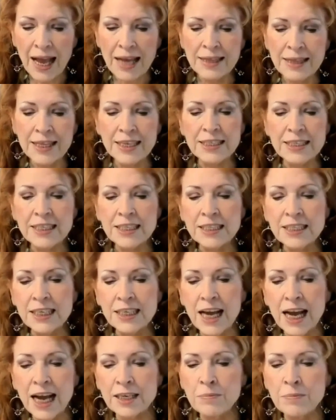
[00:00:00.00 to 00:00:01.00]
And this is
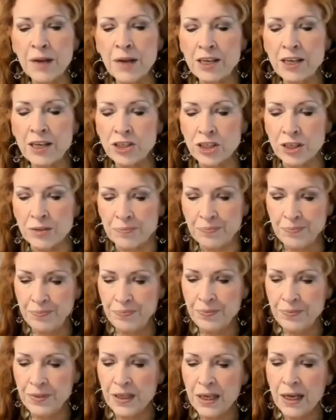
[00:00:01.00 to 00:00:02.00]
a condemnation
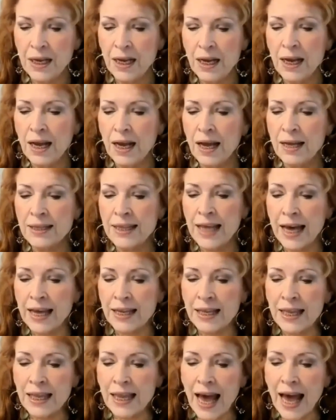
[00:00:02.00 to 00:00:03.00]

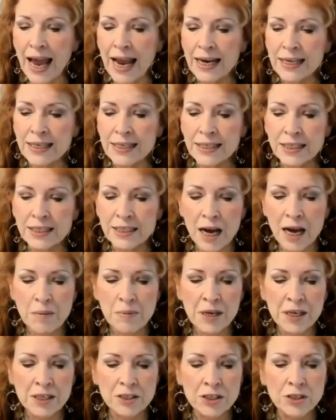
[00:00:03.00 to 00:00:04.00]
that light is
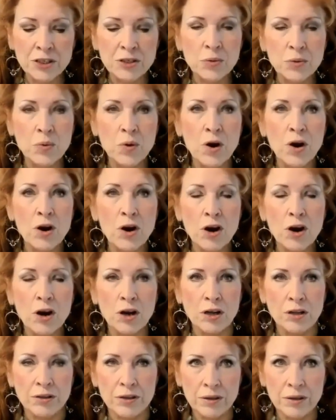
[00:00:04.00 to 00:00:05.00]
come into the
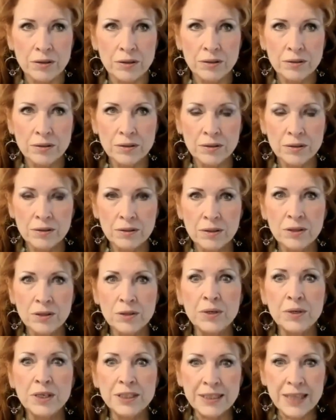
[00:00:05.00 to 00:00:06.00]
world.
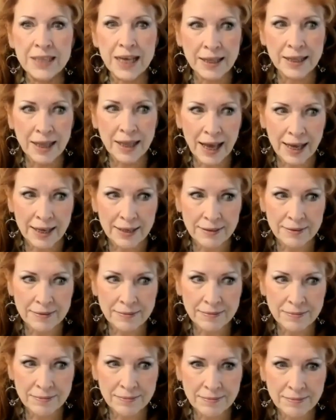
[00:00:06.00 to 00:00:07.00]
Who is that light?
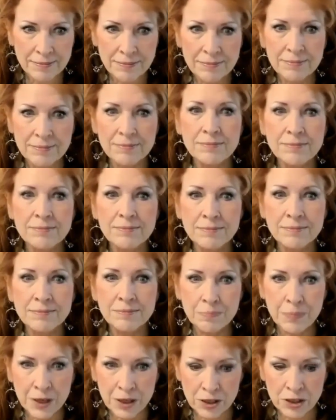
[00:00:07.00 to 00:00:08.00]

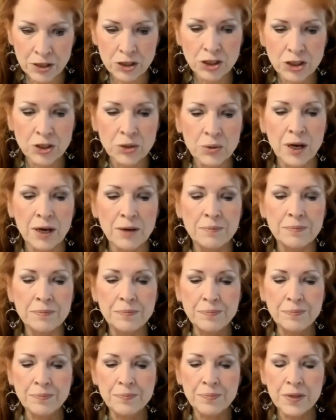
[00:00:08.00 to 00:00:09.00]
But Yeshua.
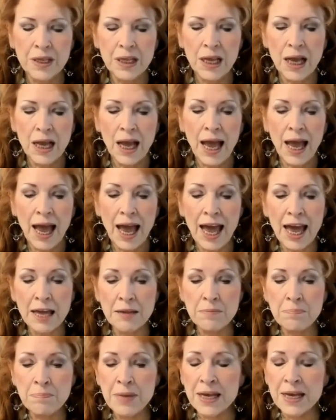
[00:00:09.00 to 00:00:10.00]

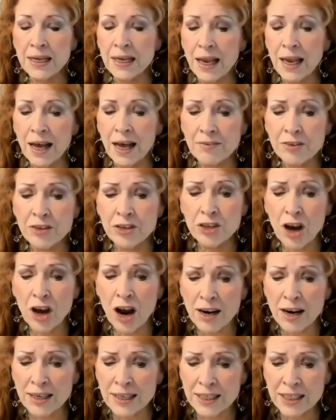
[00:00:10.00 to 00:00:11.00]
And men loved
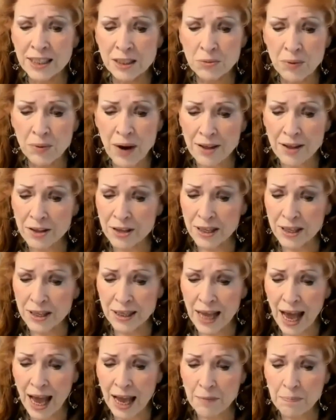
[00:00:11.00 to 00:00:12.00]
darkness rather
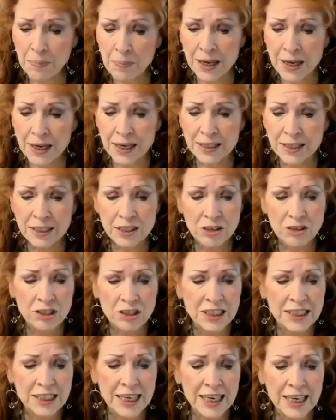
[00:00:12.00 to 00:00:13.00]
than light because
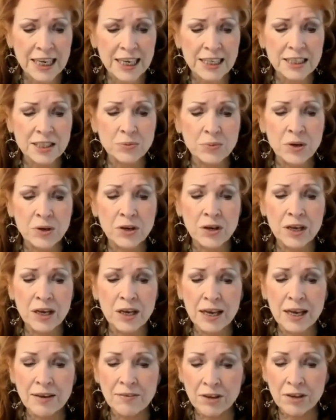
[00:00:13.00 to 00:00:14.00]
their deeds were
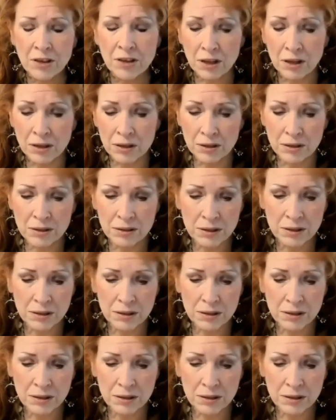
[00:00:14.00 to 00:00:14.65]
evil.